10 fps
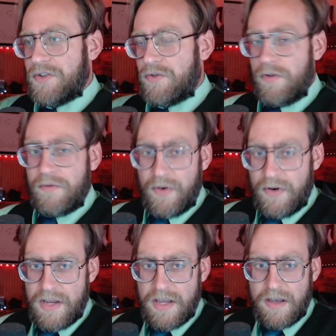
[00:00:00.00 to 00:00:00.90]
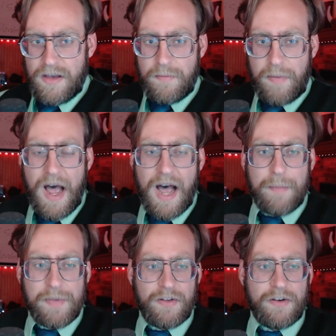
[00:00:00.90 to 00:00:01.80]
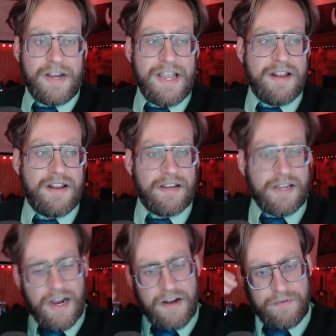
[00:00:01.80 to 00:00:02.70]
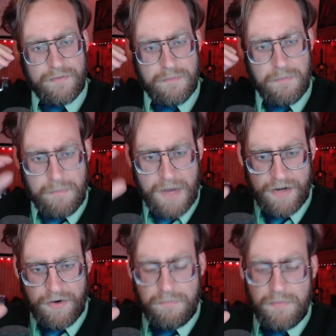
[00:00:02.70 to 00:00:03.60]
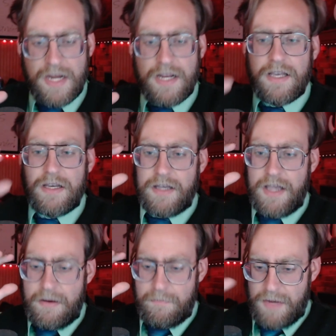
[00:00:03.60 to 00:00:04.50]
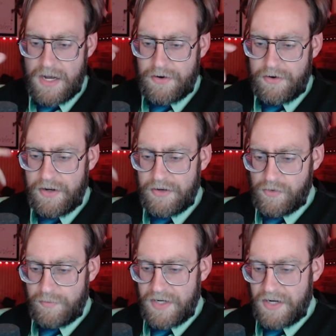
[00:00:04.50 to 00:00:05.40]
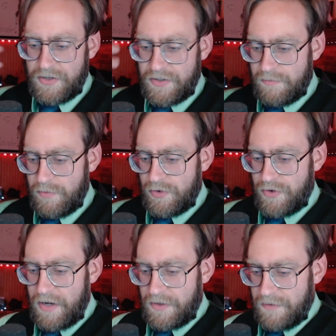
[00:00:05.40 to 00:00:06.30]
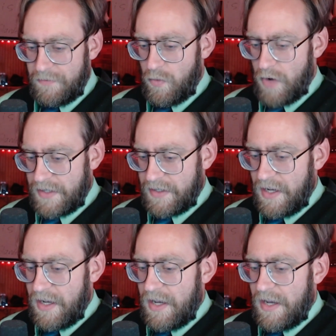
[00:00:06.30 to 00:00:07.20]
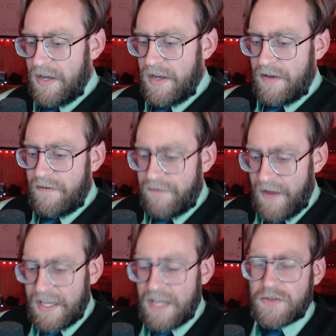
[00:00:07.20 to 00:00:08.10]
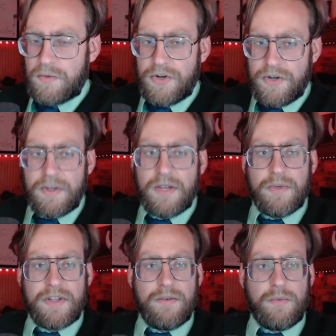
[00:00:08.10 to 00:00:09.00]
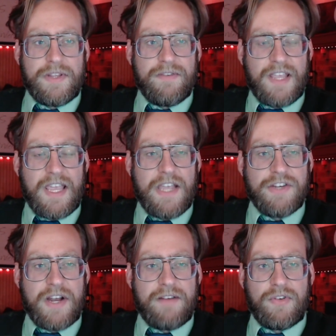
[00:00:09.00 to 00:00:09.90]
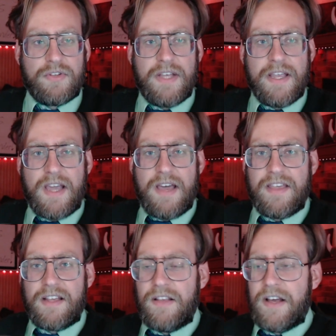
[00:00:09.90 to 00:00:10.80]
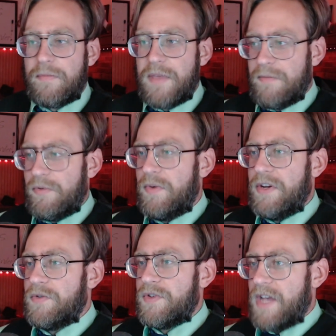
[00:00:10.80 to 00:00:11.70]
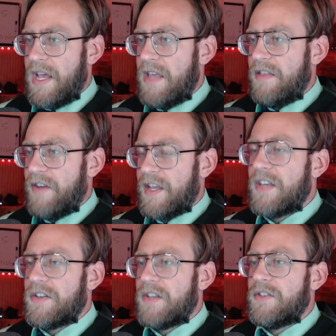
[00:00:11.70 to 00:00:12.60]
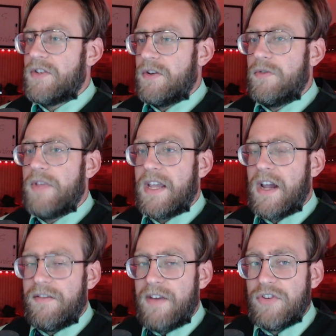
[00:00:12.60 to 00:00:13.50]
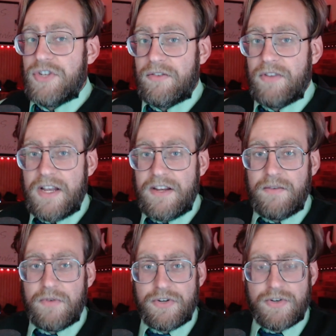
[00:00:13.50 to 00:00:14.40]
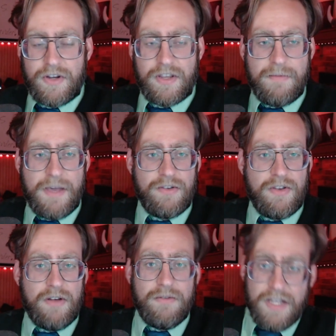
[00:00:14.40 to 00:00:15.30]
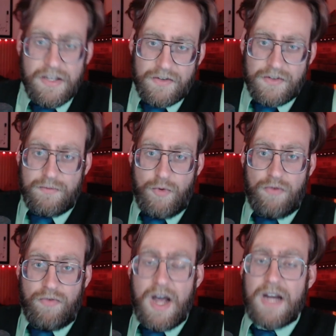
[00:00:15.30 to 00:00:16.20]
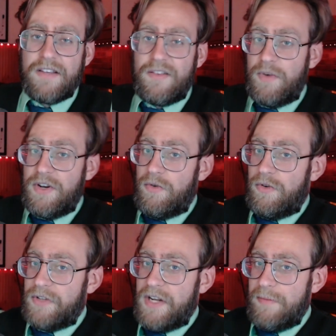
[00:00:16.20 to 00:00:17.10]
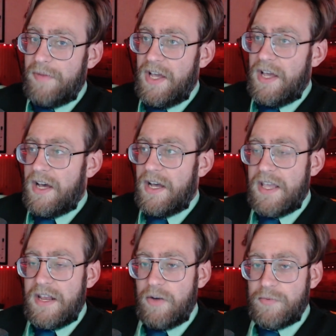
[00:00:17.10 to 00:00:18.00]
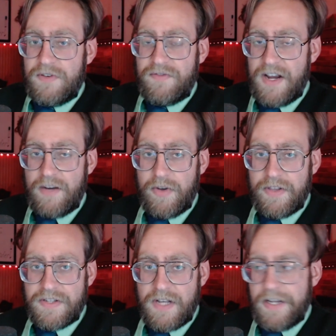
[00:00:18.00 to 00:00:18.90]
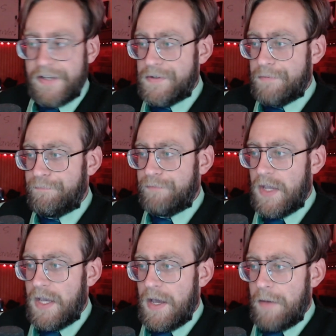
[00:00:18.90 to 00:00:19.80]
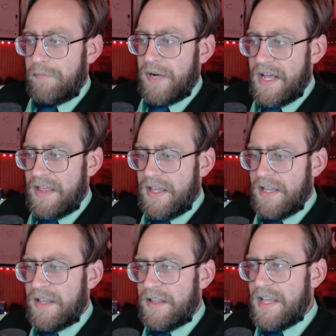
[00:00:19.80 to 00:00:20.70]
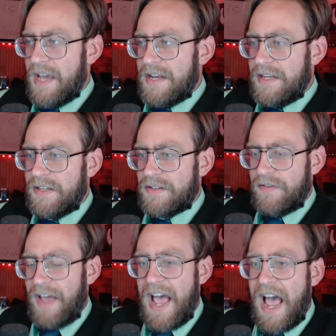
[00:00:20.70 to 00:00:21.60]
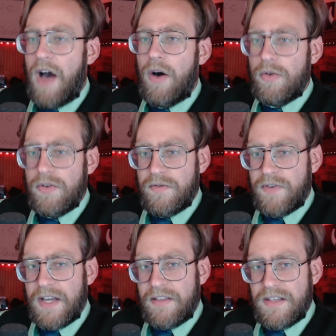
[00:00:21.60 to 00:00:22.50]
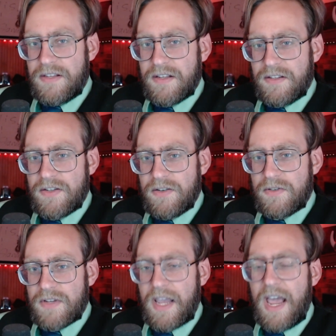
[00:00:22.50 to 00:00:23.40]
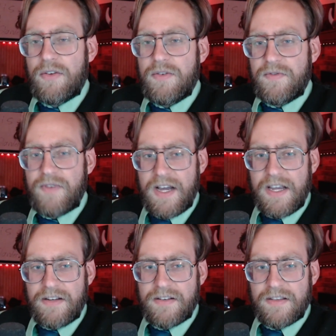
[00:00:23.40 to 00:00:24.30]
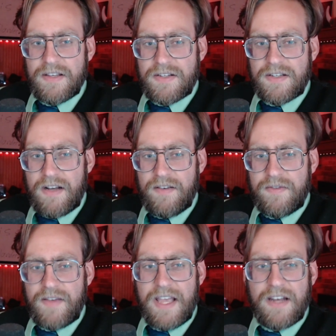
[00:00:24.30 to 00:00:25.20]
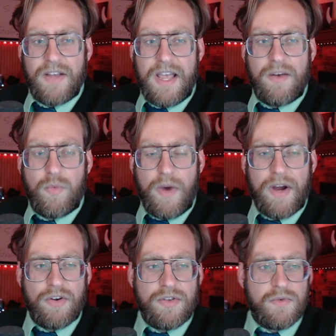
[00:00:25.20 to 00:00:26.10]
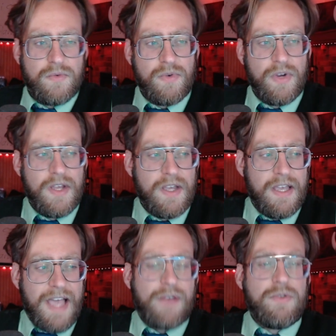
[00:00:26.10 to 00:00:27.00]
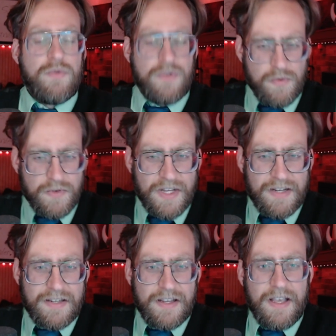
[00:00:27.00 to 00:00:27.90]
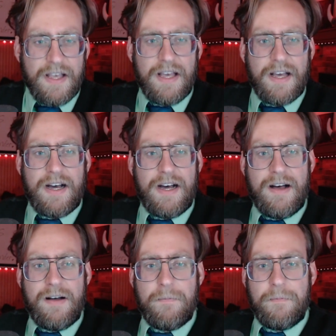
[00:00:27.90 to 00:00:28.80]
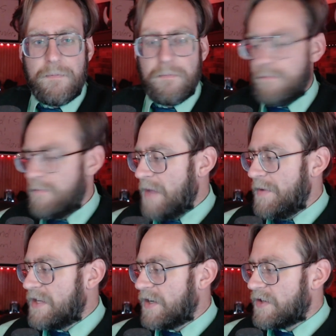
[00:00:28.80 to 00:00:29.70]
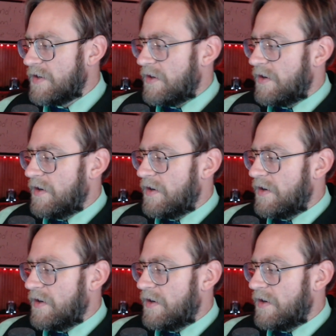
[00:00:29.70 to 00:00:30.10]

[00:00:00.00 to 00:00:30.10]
grown very popular in kind of modern media and modern interpretations and portrayals of what Vikings were doing and what the what the Viking Age kind of looked like. I think a lot of people, when you say the Viking Sunstone, they kind of have a general idea of what you're talking about. You know, small rock that when you hold it up, uh, it helps you find where the sun is but I think that the ideas of how you find these sunstones, like how you find this stuff and and where you how you use it, um, maybe doesn't